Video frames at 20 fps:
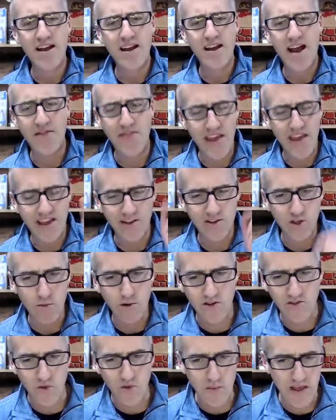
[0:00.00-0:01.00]
And thank you so
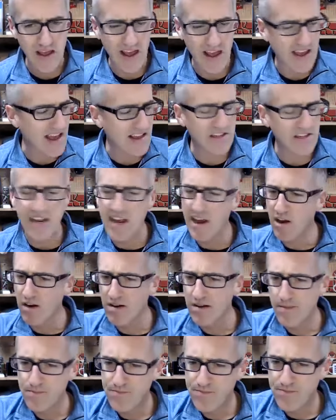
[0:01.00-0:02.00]
much for being a guest
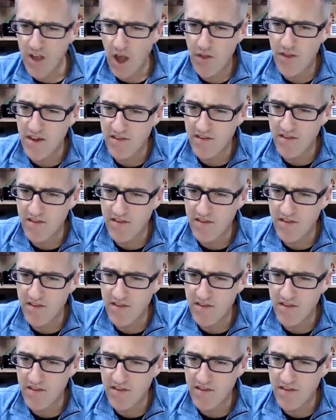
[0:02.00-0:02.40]
here on the